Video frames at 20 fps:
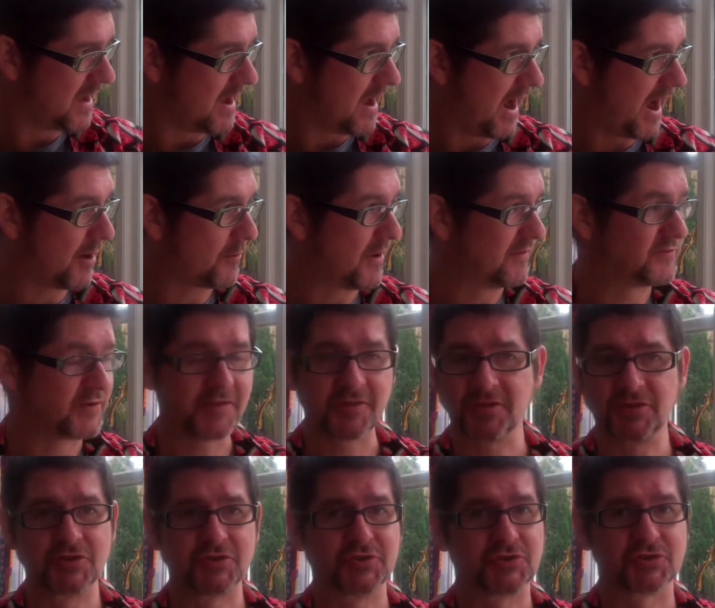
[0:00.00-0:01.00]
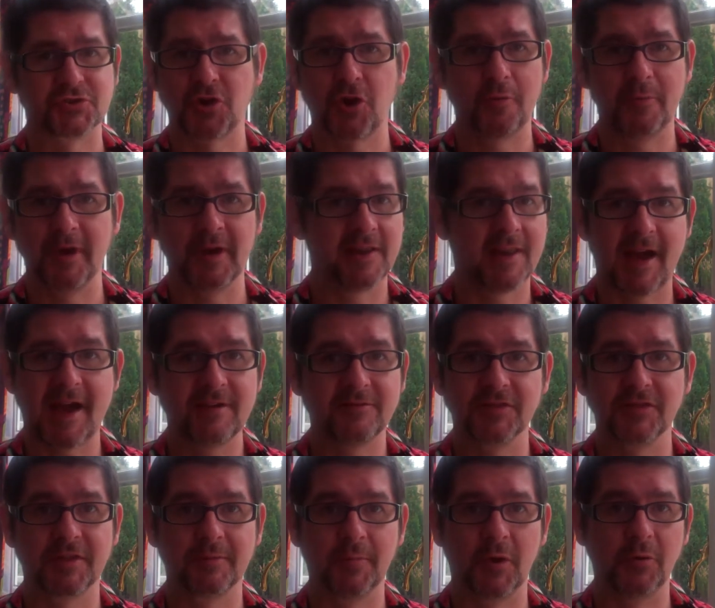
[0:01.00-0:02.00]
how everything is just coming alive
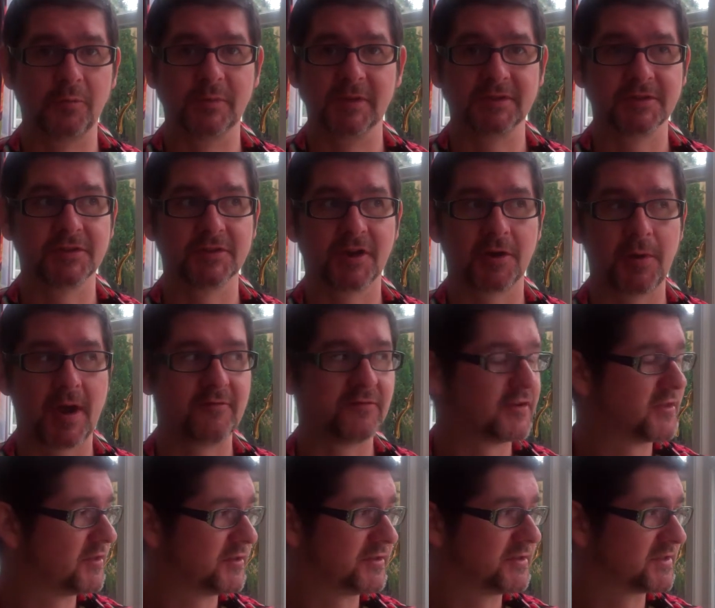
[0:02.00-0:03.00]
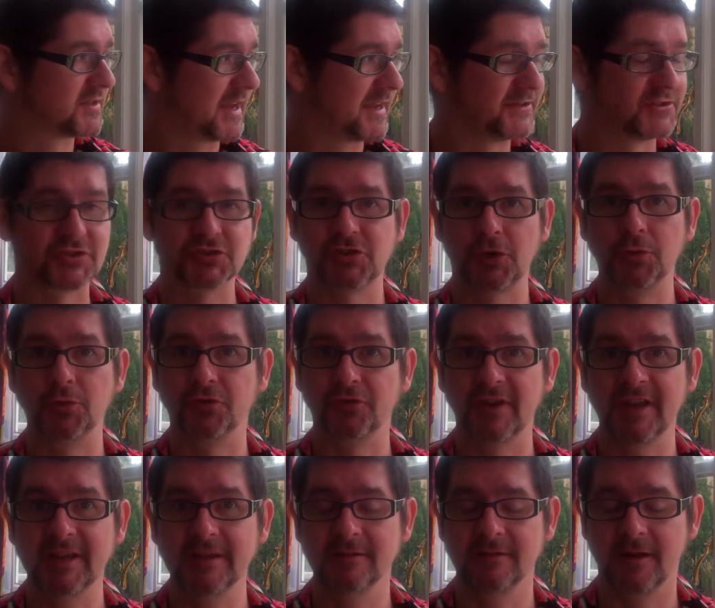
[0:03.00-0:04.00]
at the moment. You know, everything is getting so
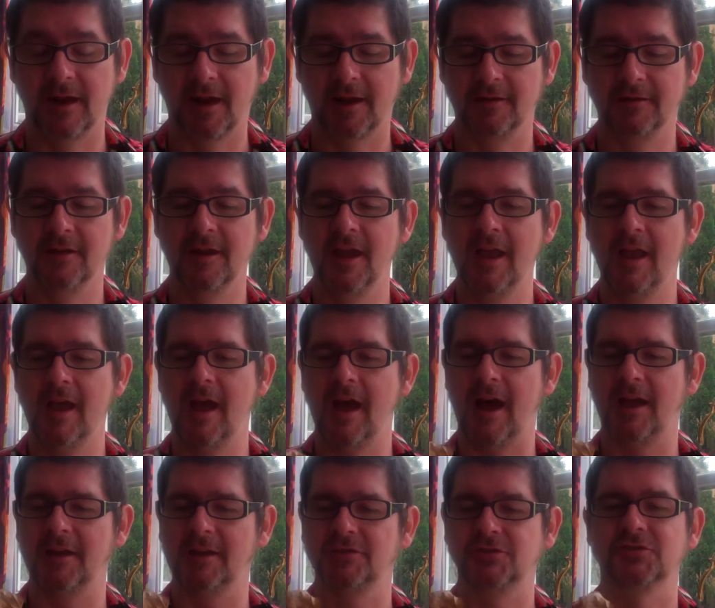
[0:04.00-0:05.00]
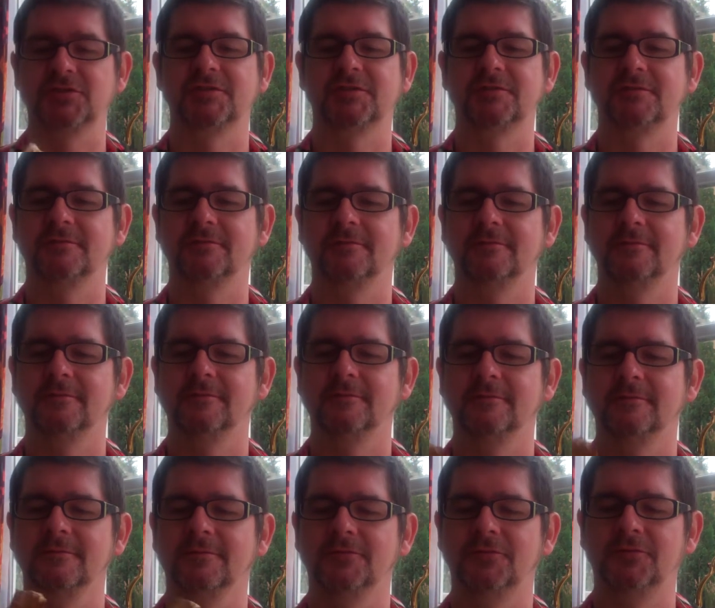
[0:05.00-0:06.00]
green, and I just
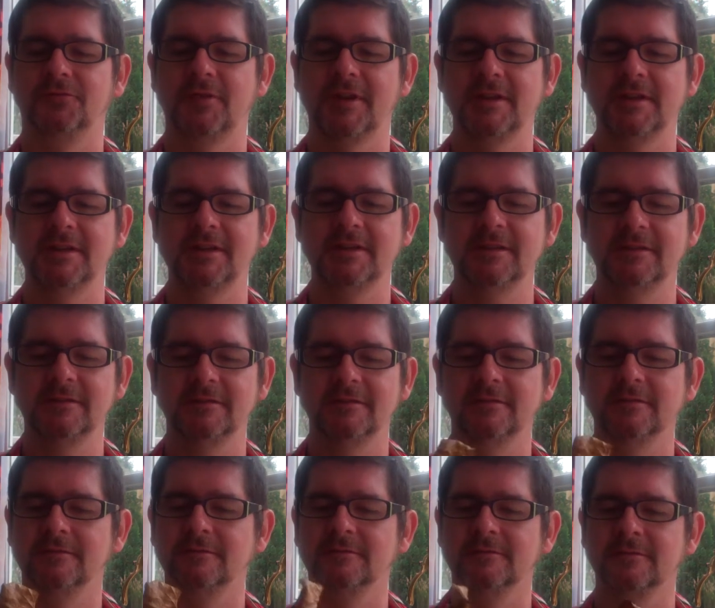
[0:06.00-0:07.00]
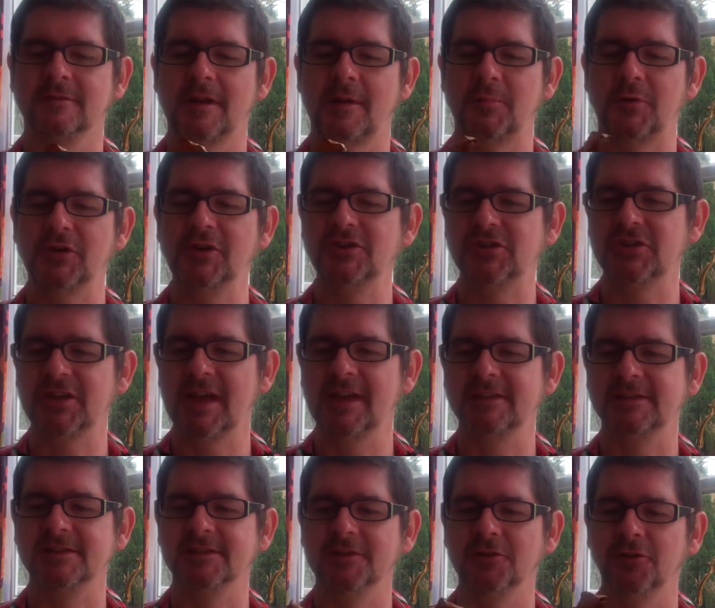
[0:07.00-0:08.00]
really
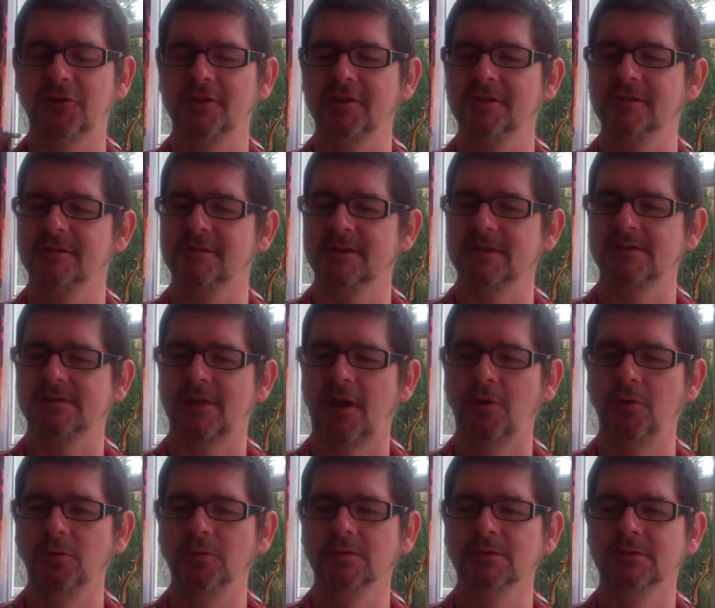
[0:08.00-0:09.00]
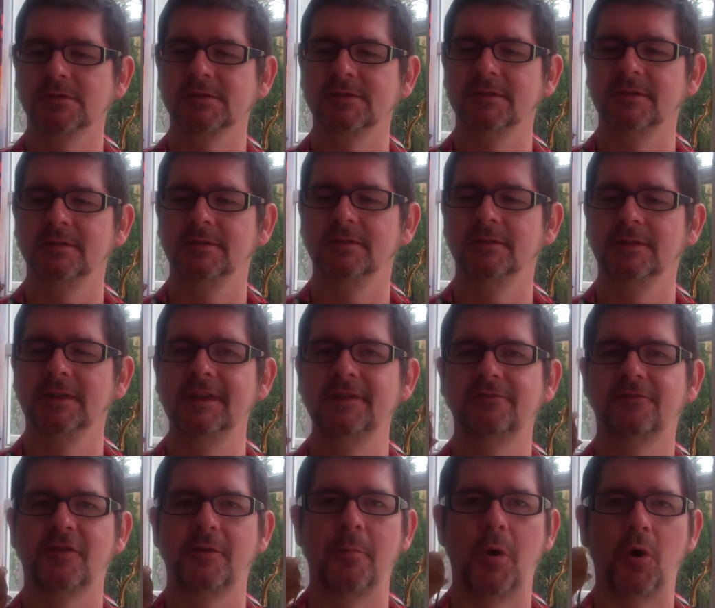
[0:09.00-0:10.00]
appreciated looking at this old leaf
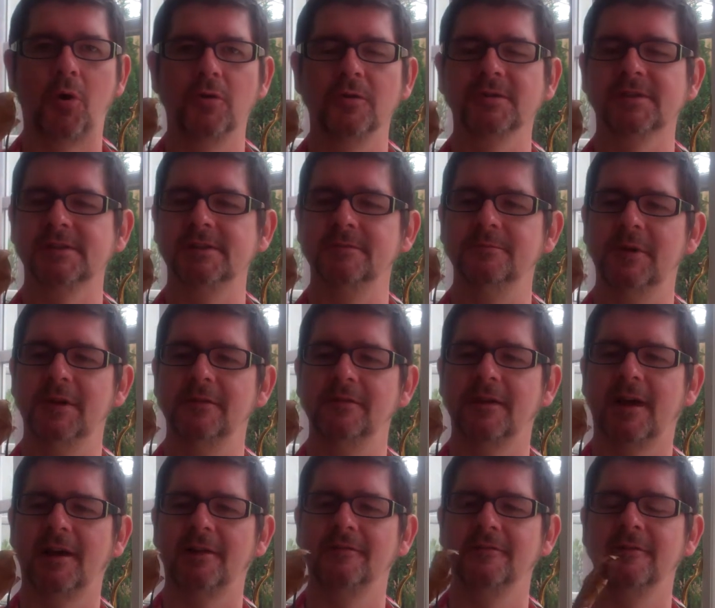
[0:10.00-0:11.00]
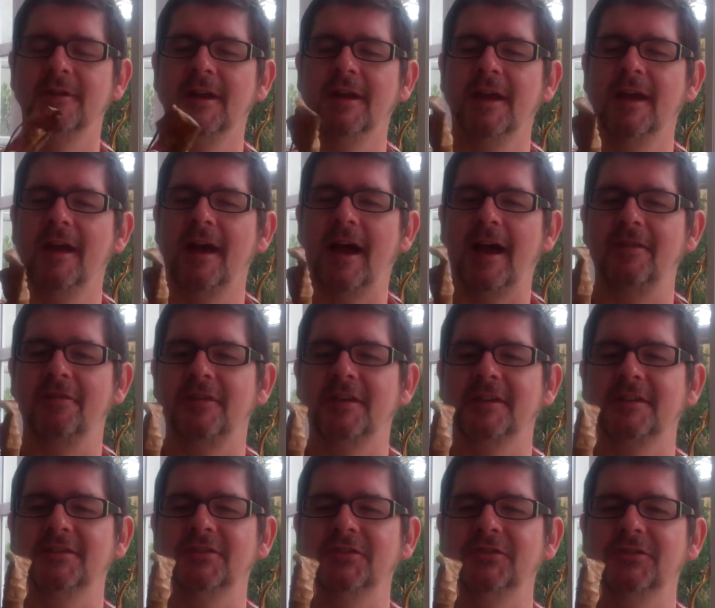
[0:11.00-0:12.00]
from autumn and
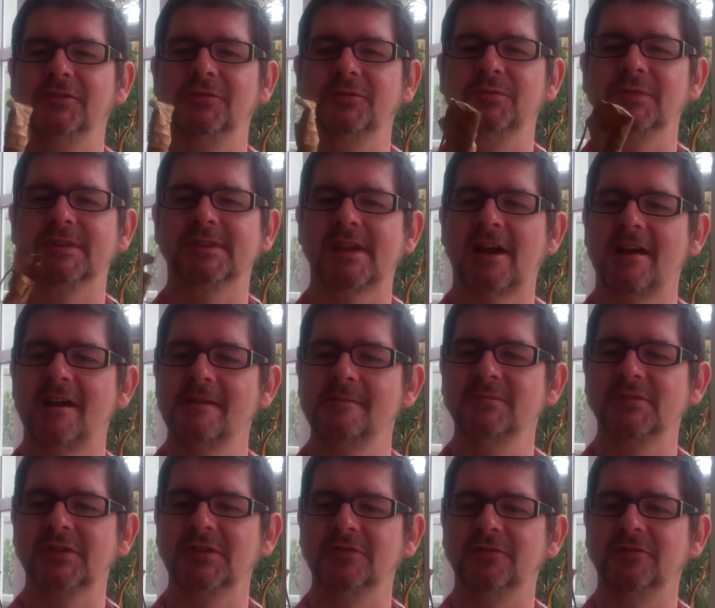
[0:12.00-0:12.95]
thinking, you know, there were times in